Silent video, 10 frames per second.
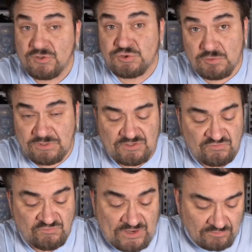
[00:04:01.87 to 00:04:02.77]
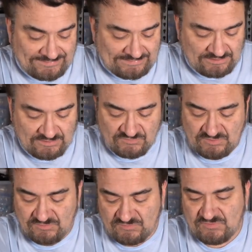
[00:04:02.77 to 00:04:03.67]
Should be a fairly
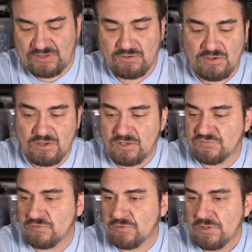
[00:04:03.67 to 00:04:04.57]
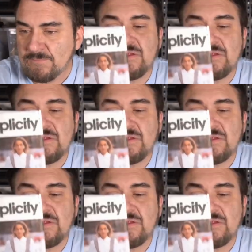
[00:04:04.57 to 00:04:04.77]
easy sale also.